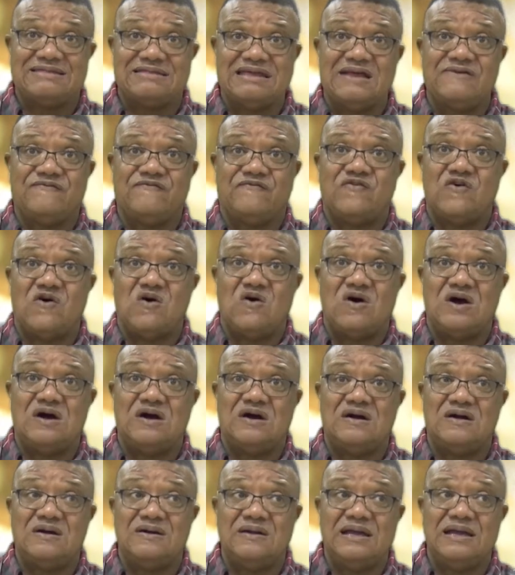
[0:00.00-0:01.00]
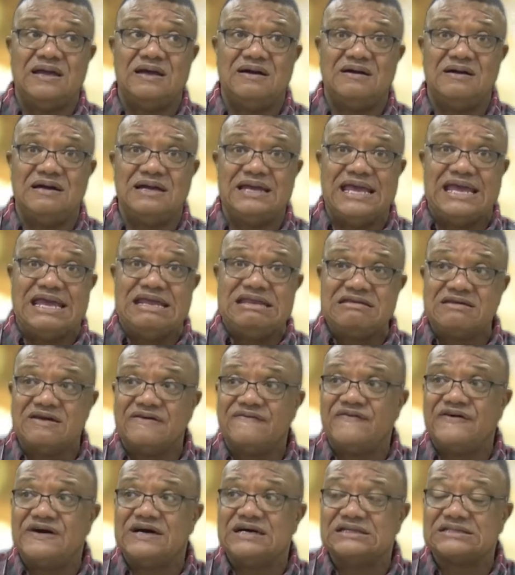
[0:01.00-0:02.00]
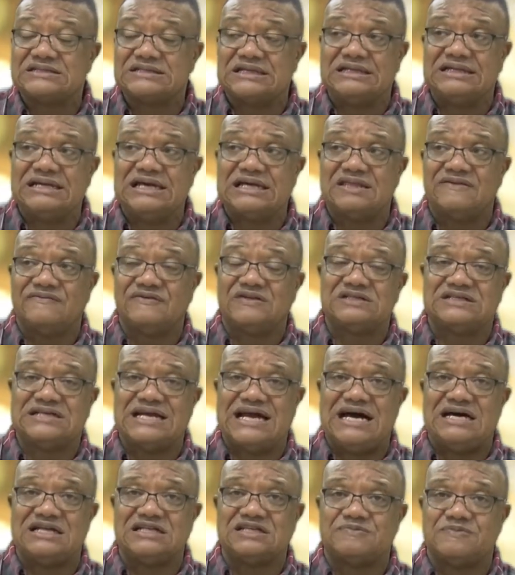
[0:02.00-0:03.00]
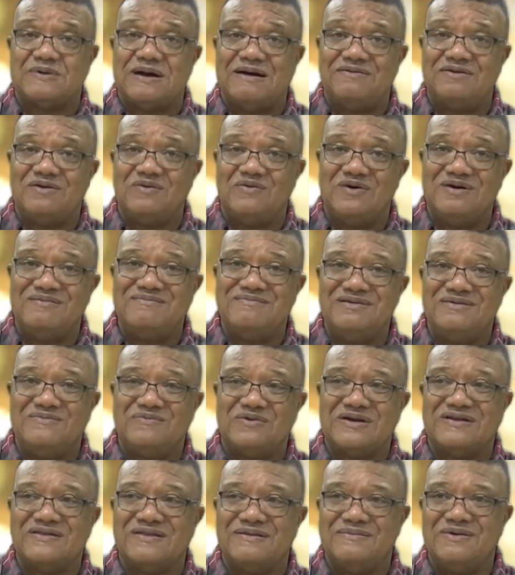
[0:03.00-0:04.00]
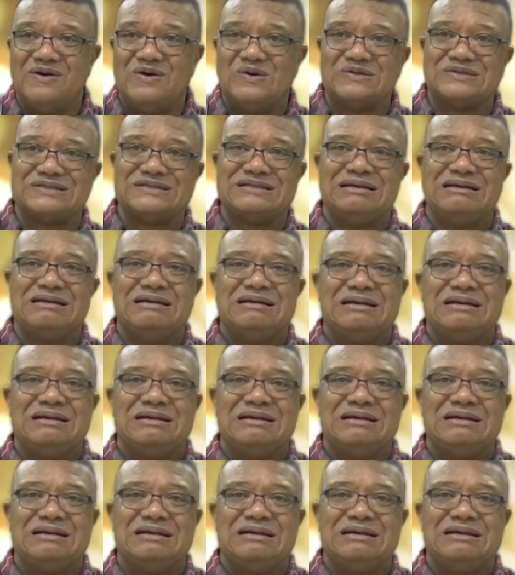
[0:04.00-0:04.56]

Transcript: think for any of us, the death of a child is probably one of the most